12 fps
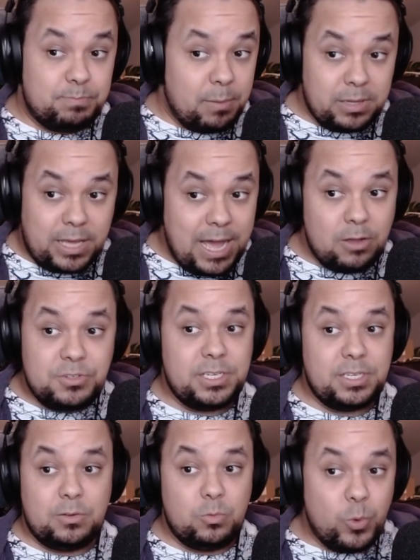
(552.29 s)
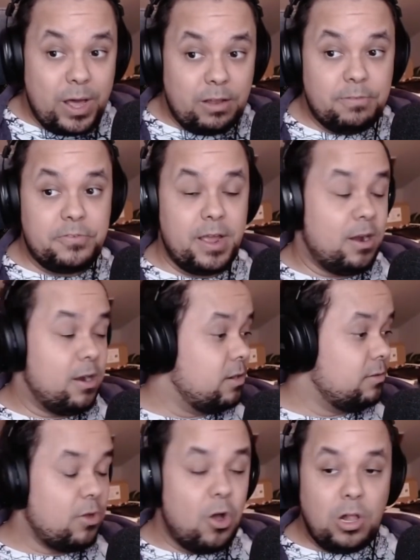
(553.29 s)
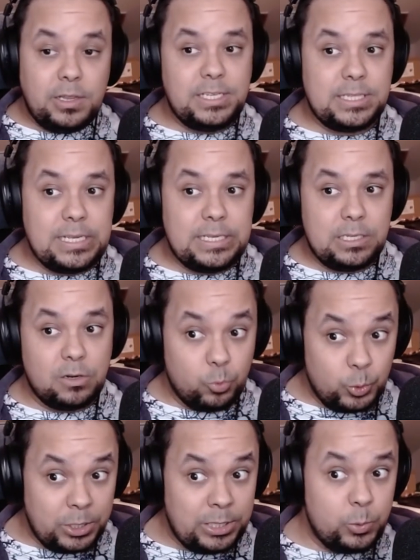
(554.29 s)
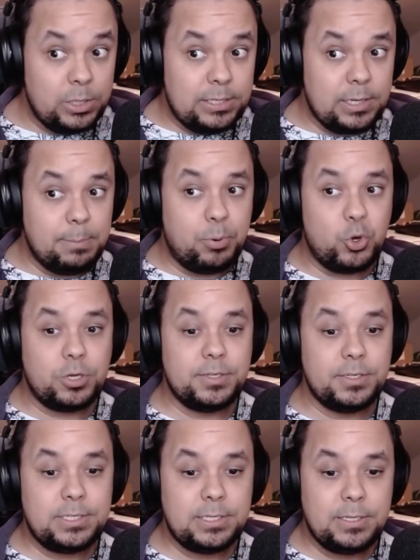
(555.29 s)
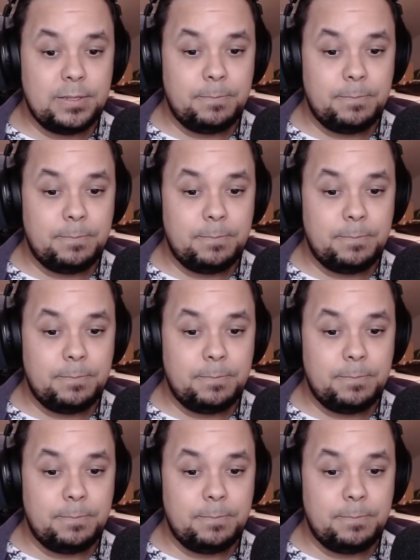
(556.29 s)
public housing, welfare, all these things that are really, really important.